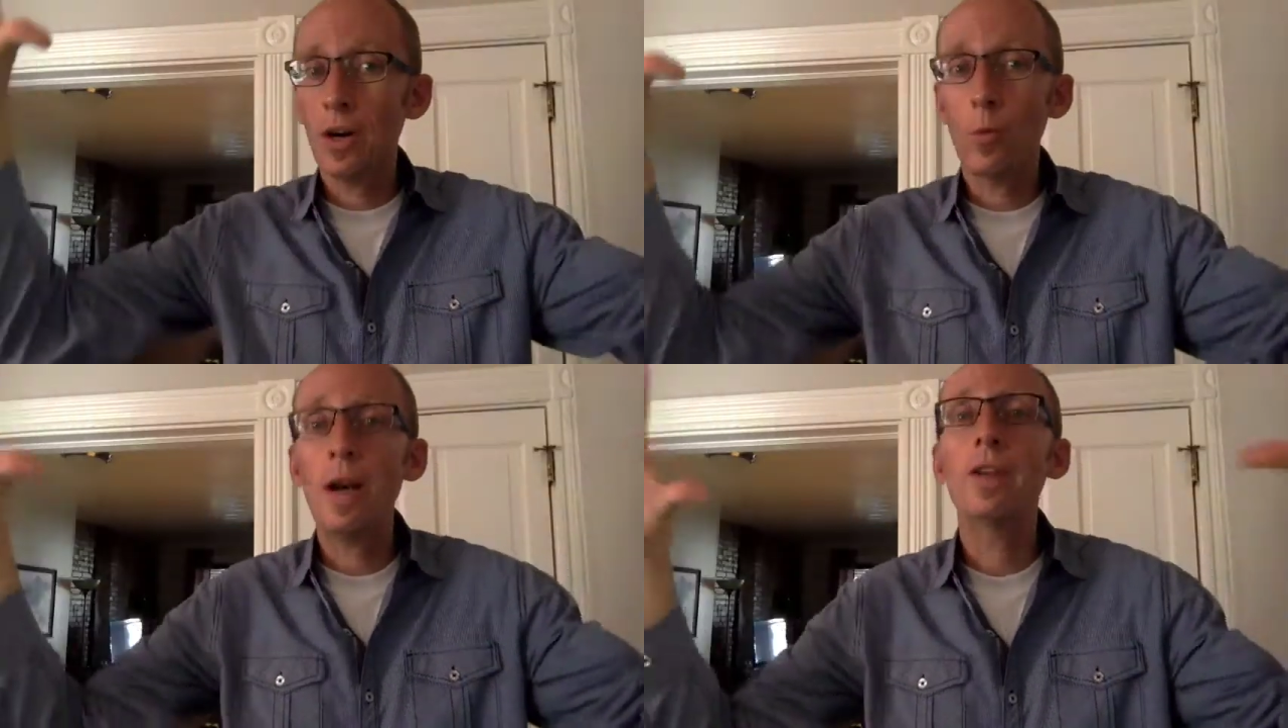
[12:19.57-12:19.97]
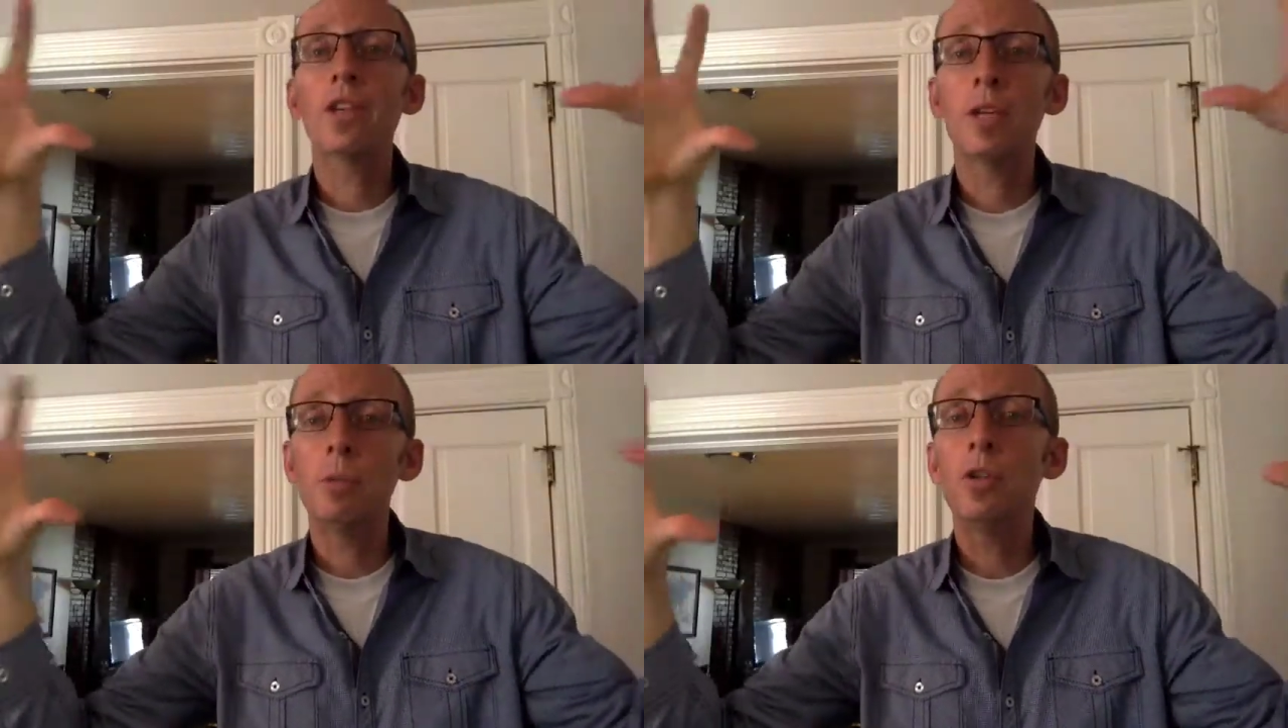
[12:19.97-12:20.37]
around a
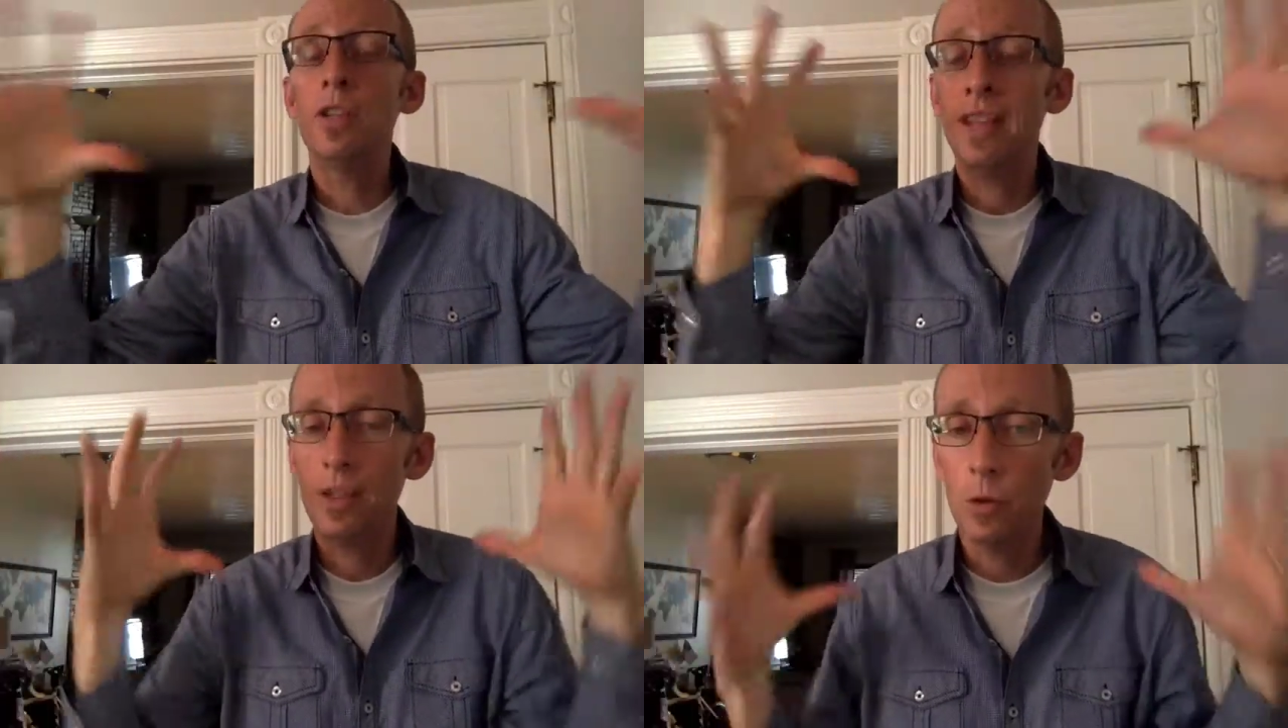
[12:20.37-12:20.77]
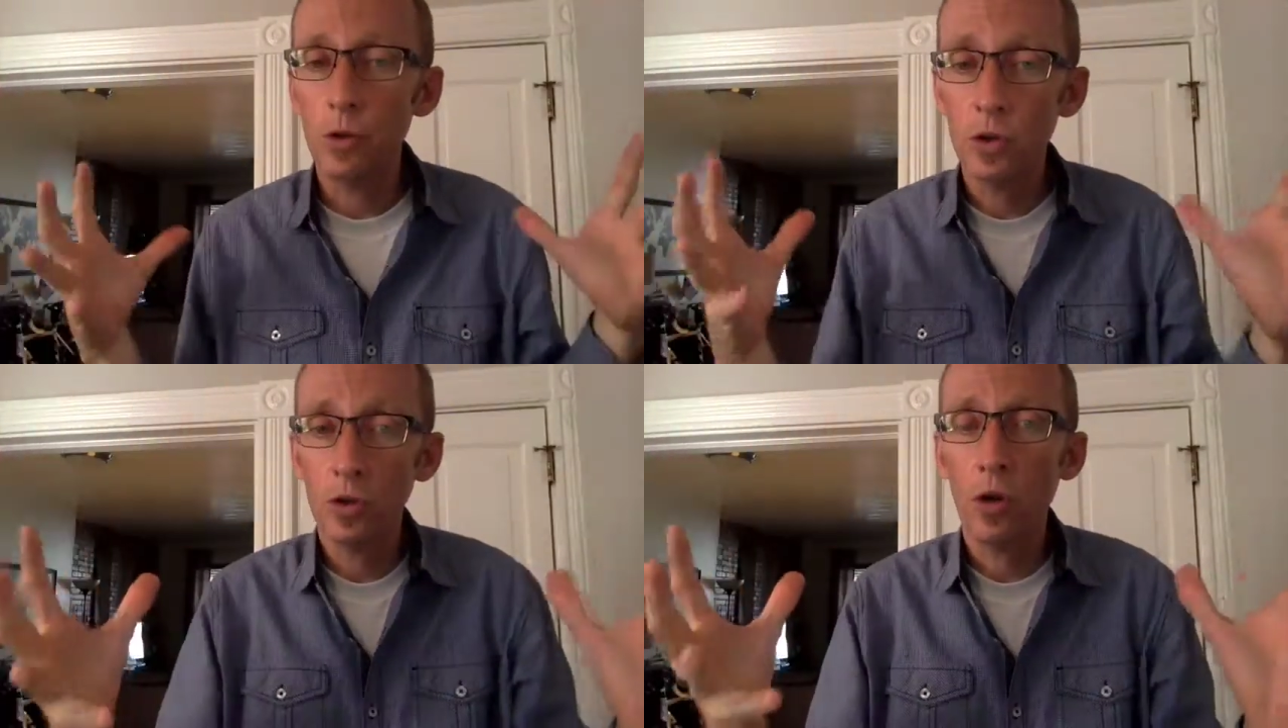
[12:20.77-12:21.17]
community that you
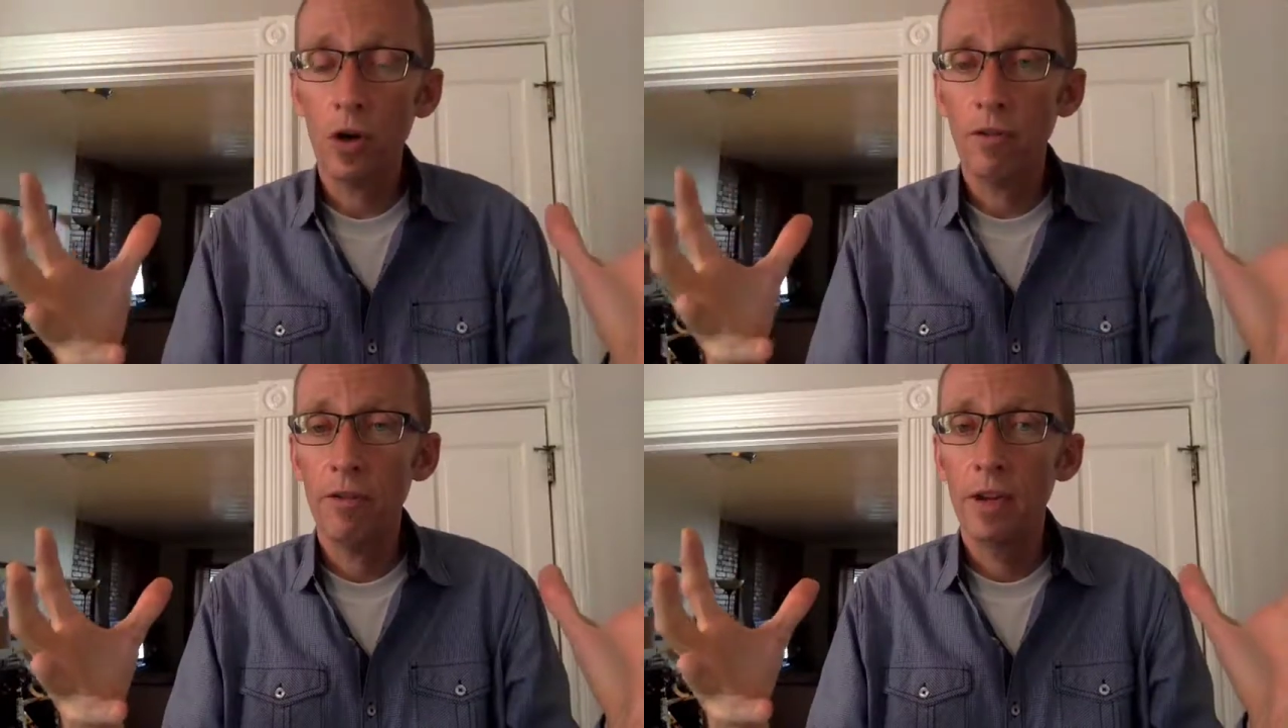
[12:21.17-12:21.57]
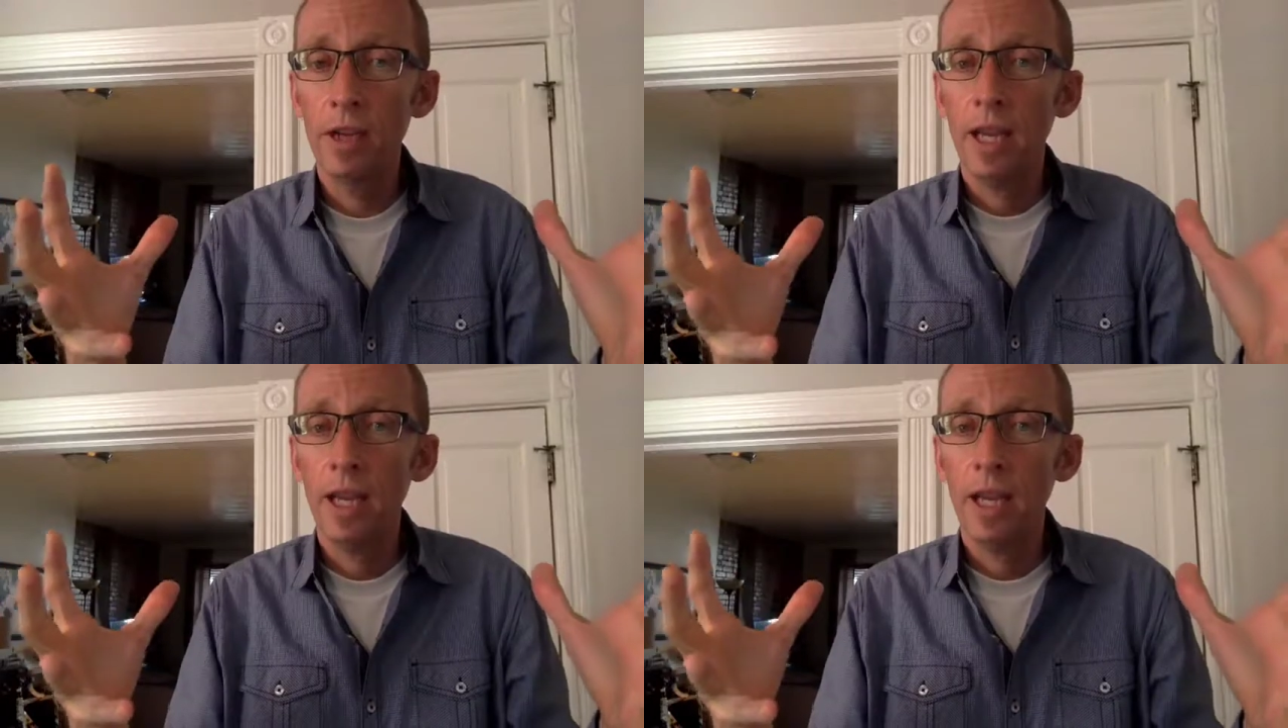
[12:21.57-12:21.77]
serve,